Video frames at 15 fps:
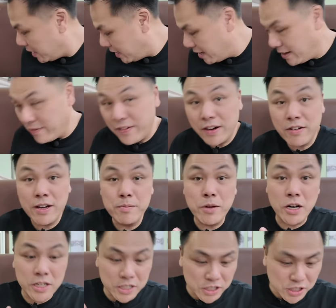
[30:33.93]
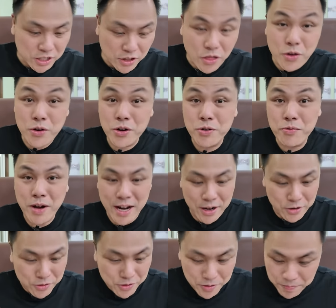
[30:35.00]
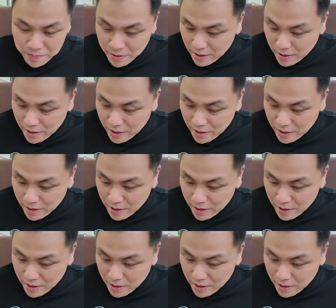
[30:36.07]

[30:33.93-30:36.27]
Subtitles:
a very modest third round,